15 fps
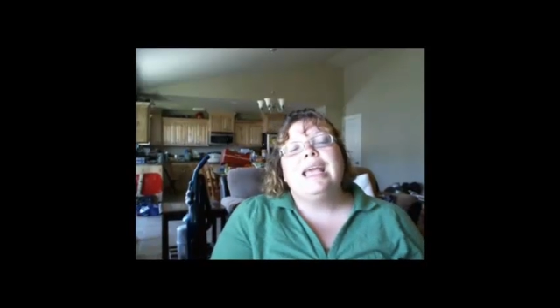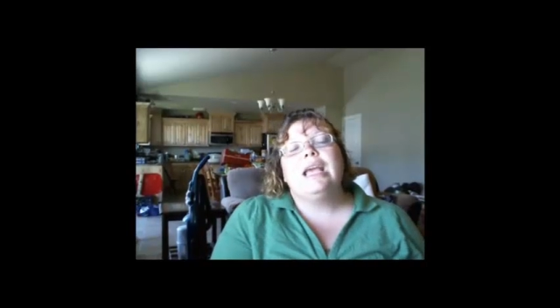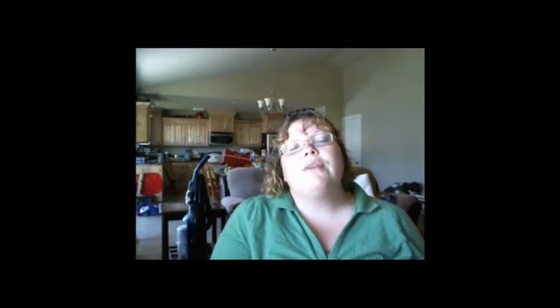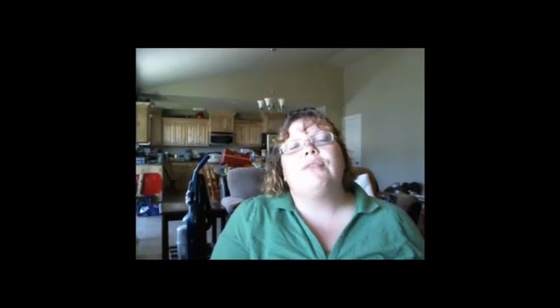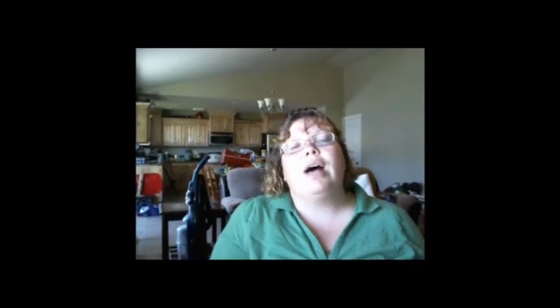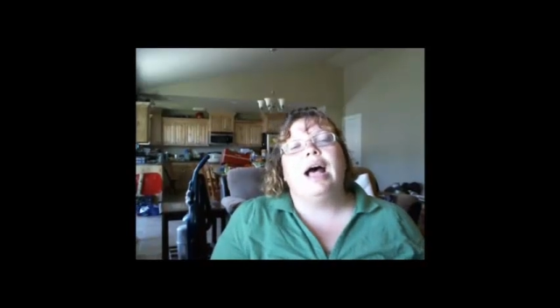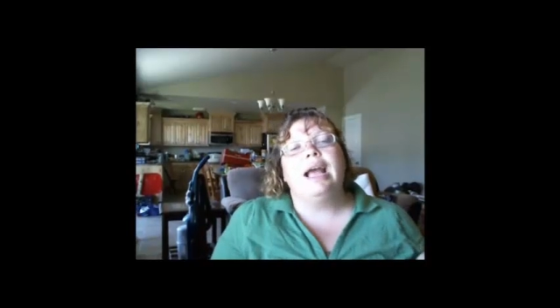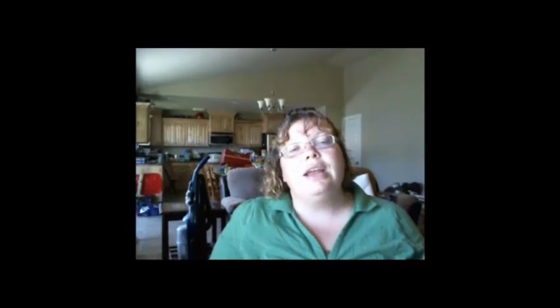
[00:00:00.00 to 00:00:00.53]

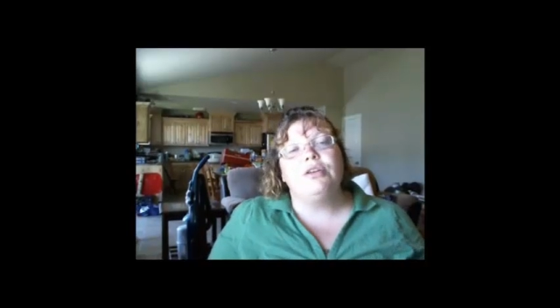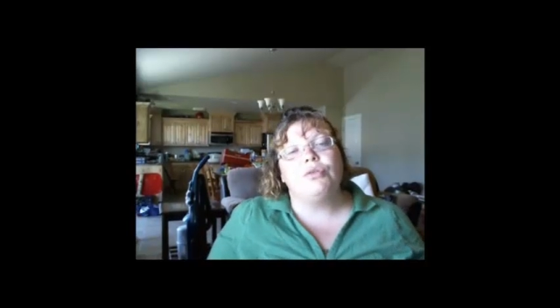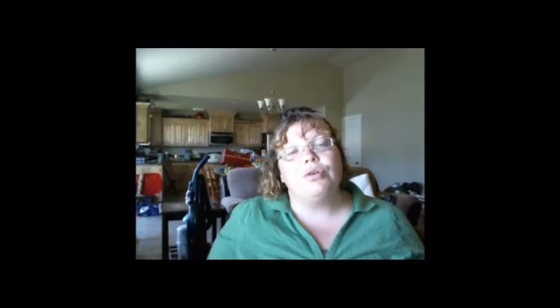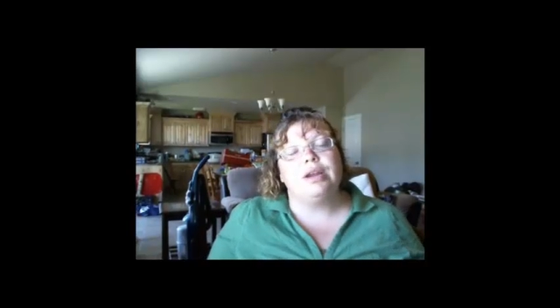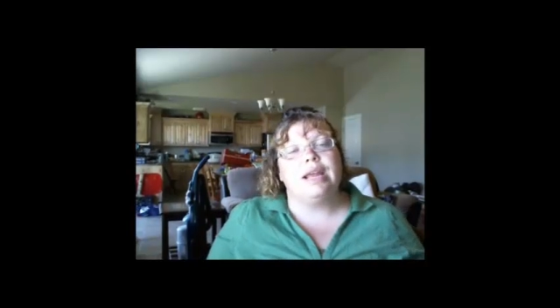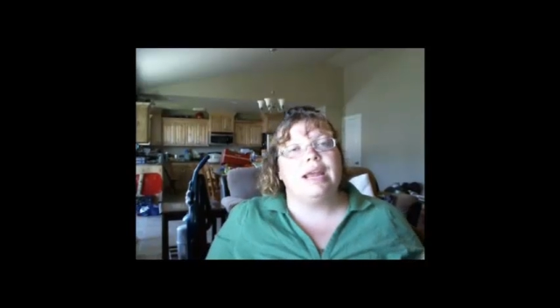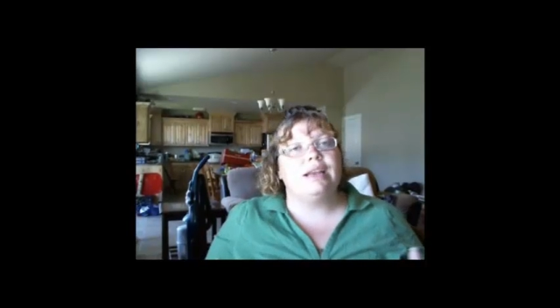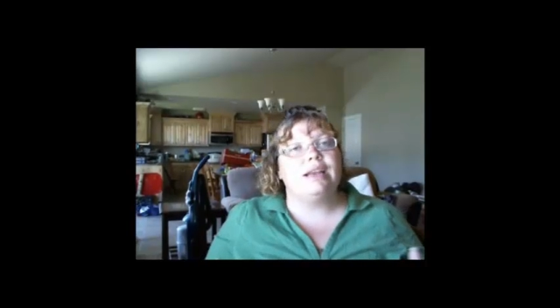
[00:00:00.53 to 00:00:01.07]
If I
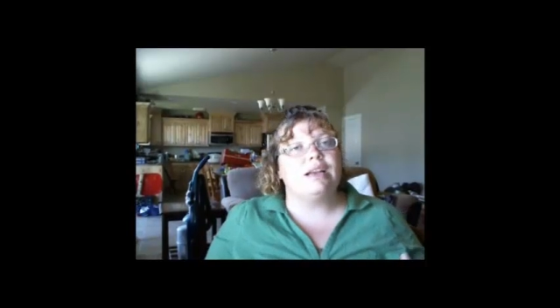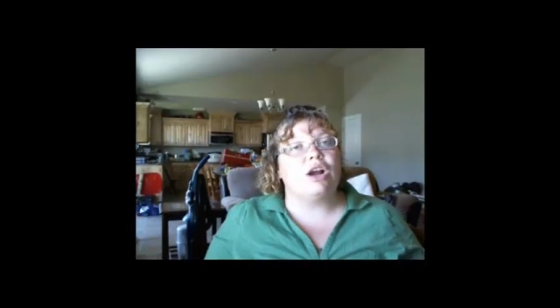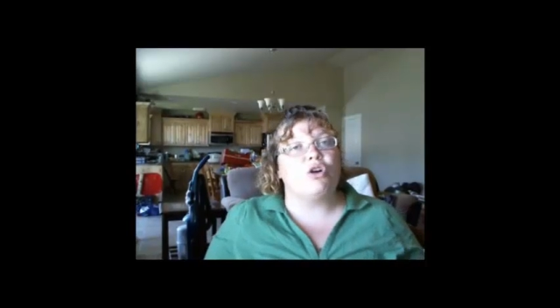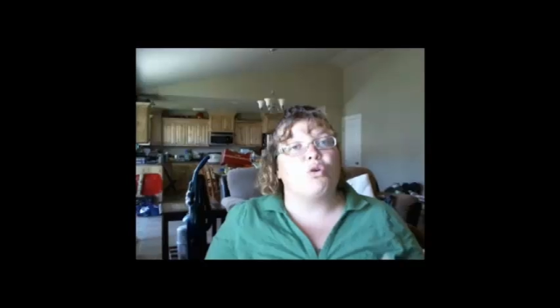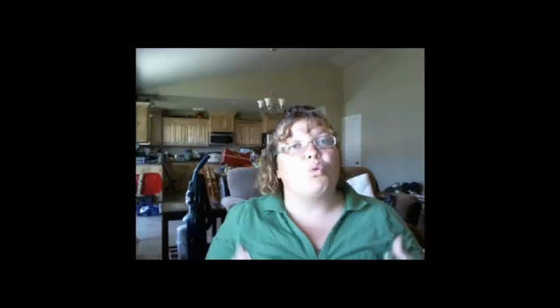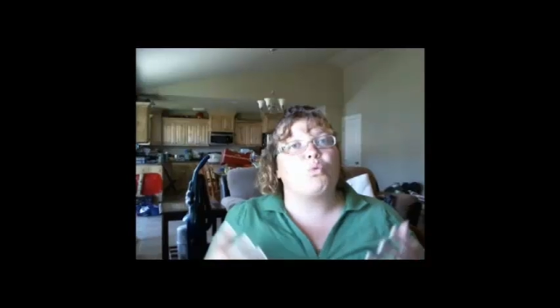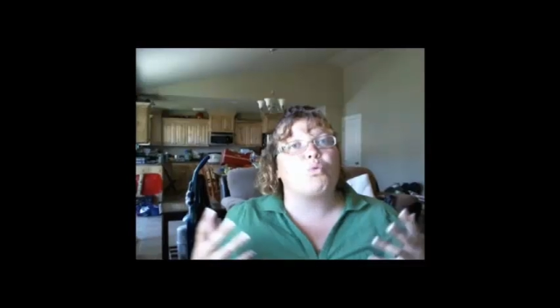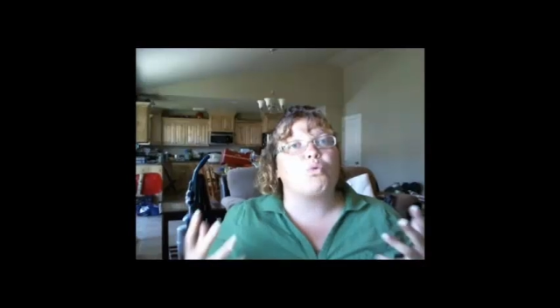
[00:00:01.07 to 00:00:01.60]
create a
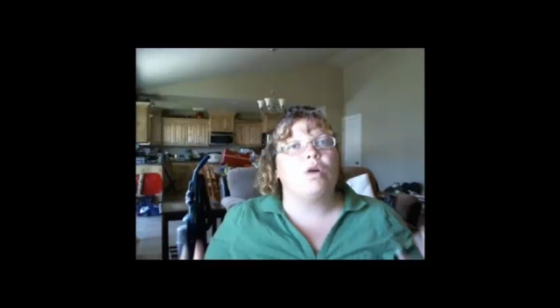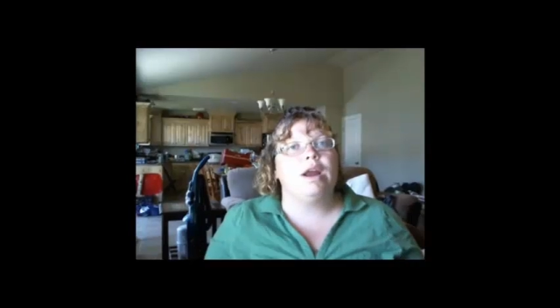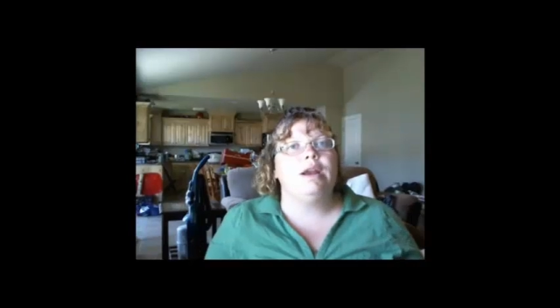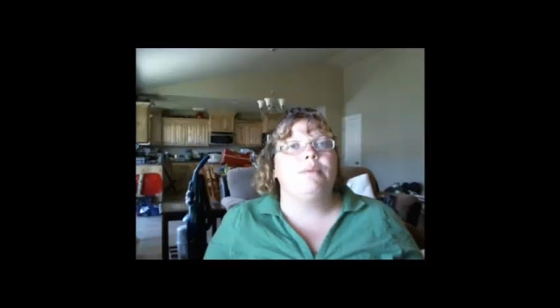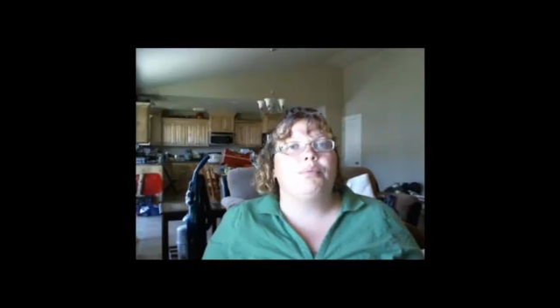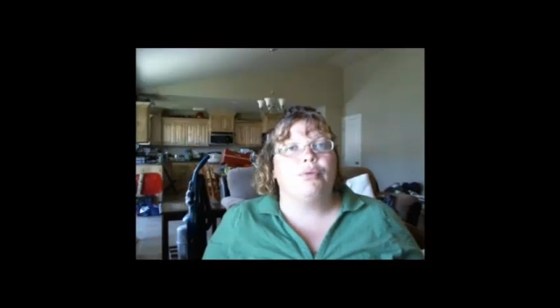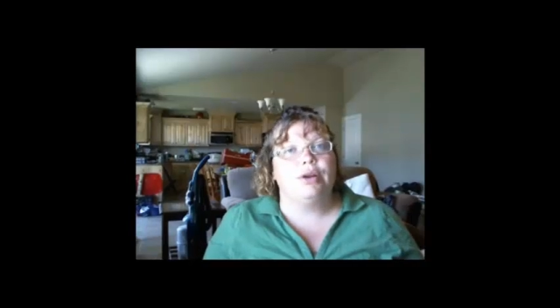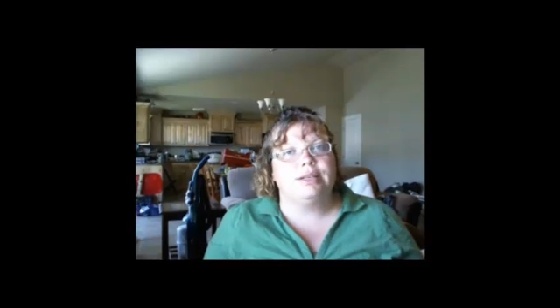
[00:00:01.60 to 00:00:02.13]

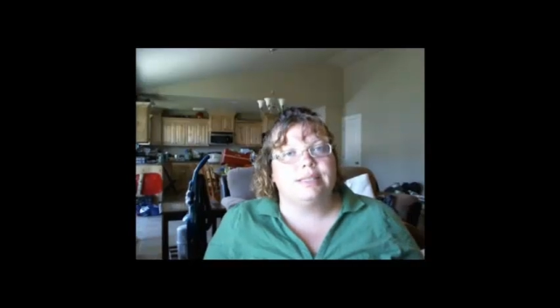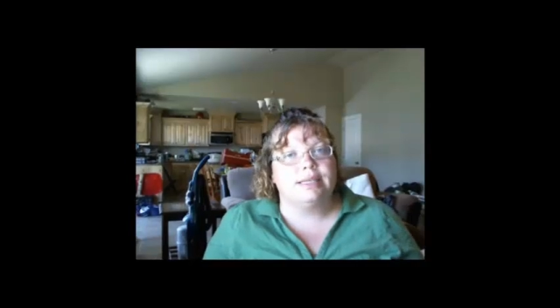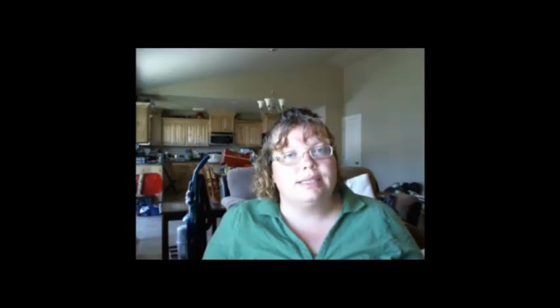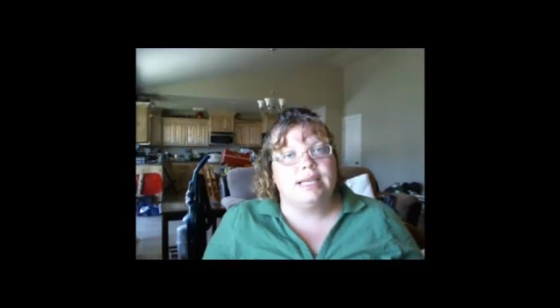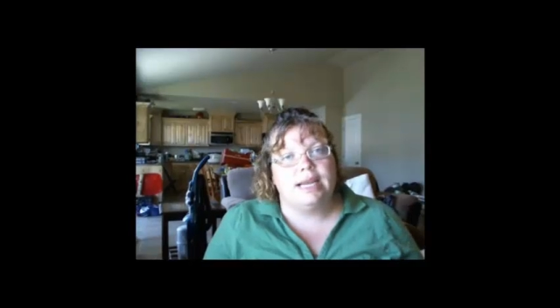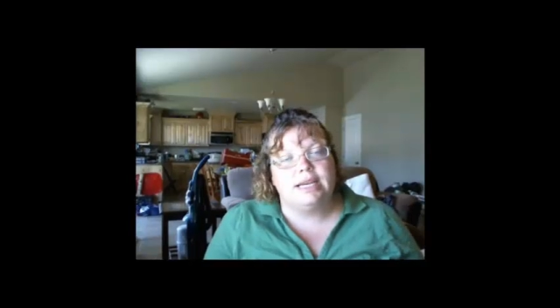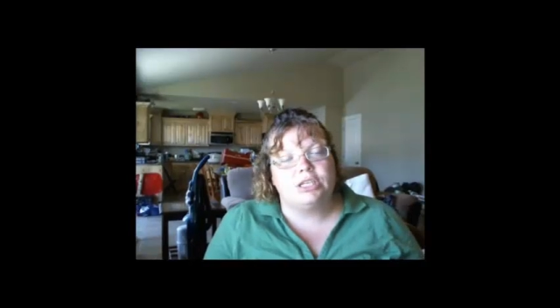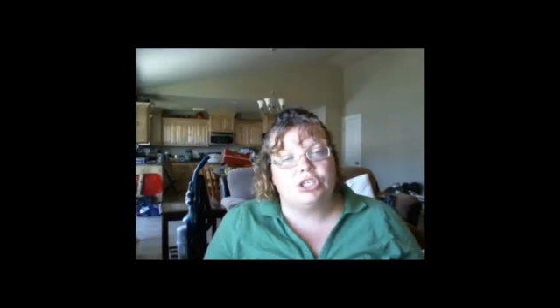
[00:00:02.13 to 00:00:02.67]
great
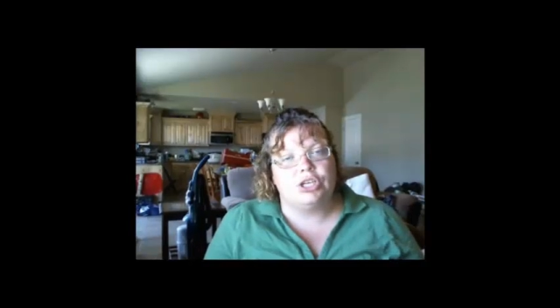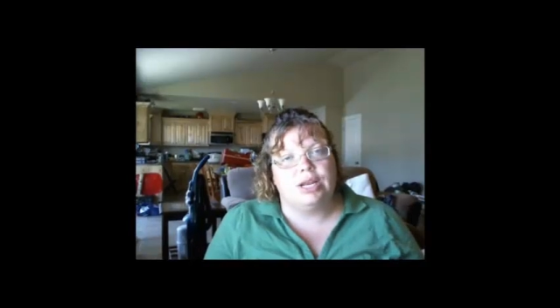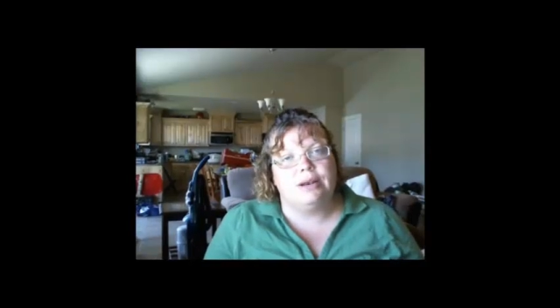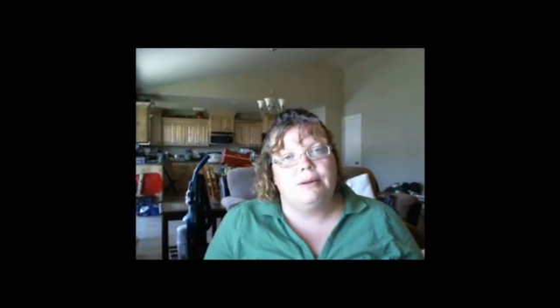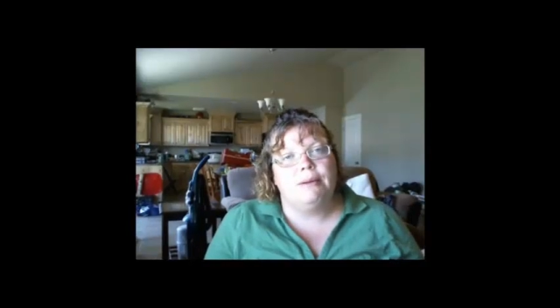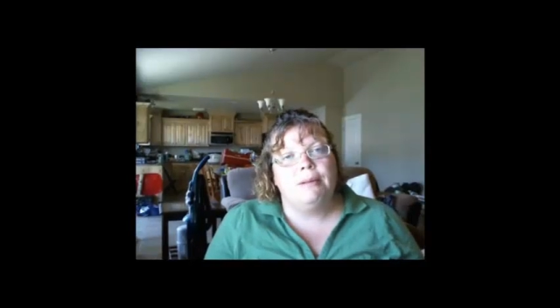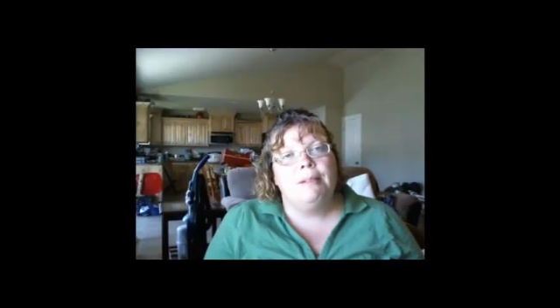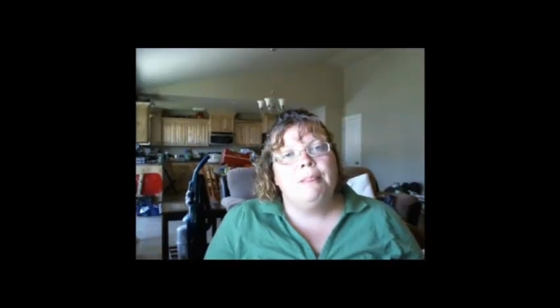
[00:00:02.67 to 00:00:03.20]
presentation